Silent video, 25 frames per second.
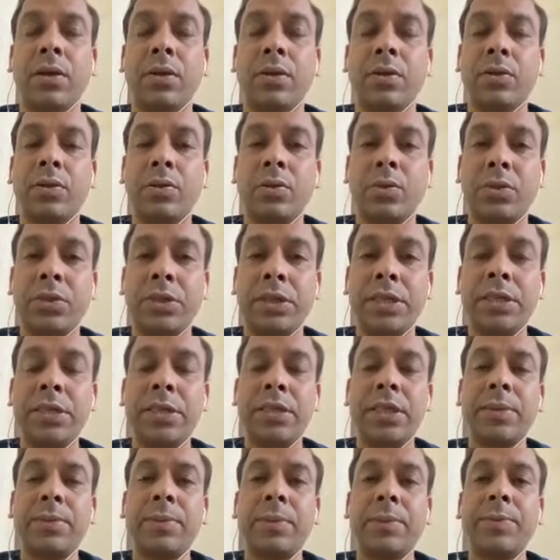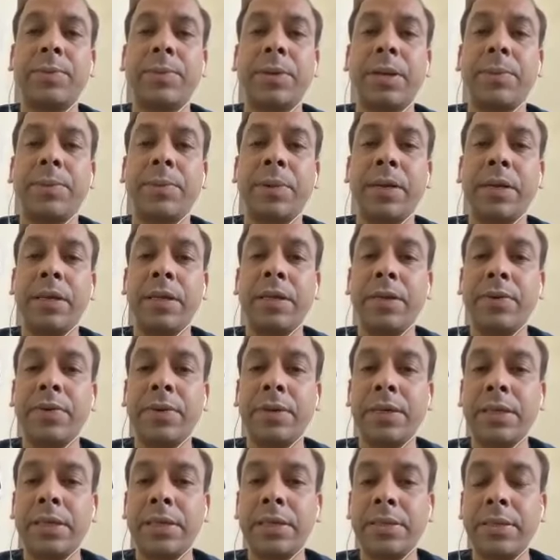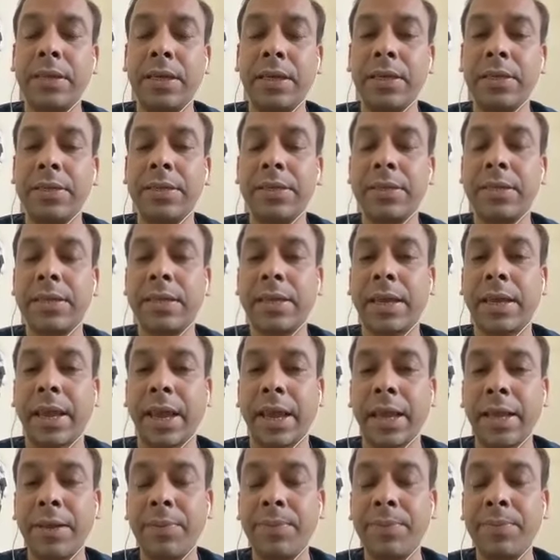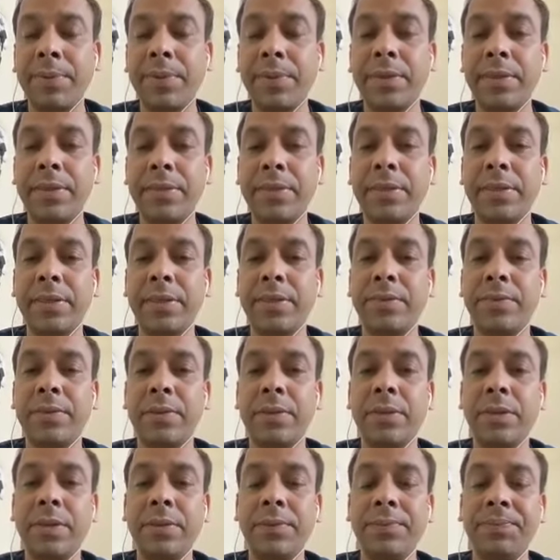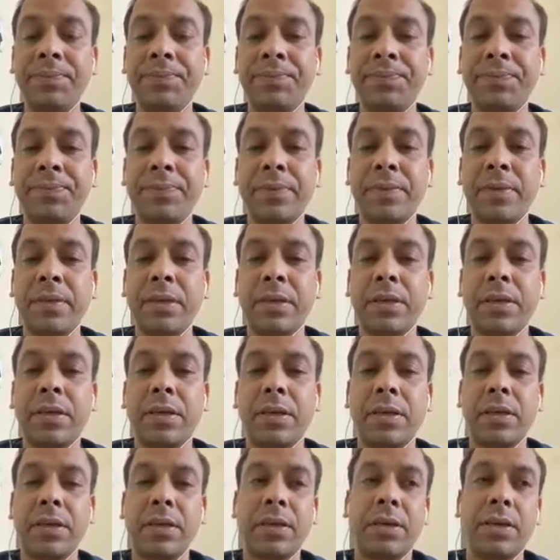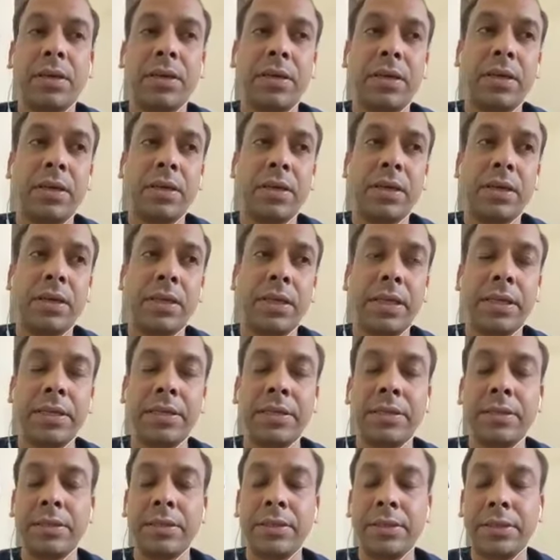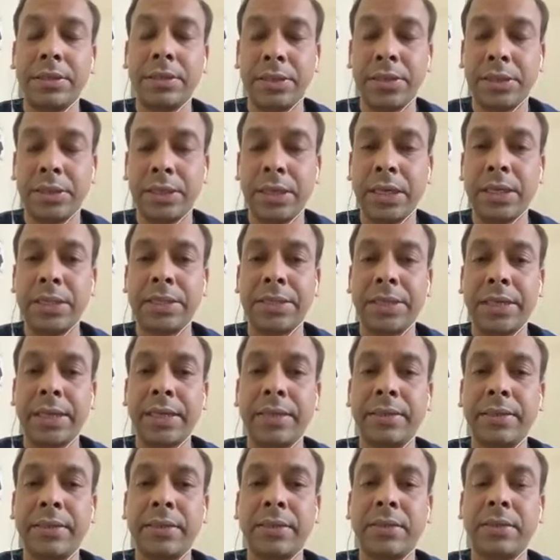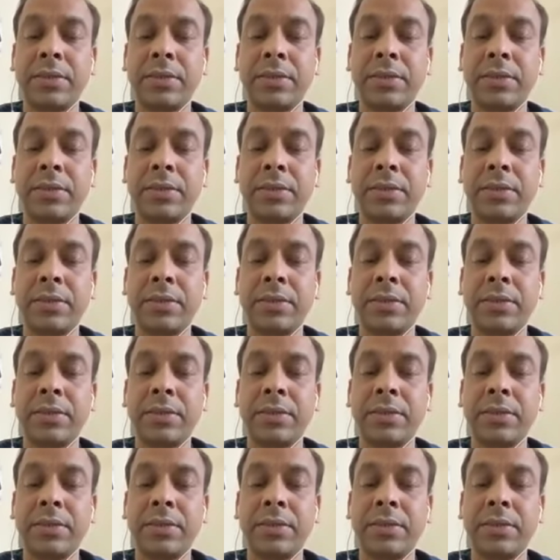So this type of rapidly dividing cells can be seen with the like GI tract,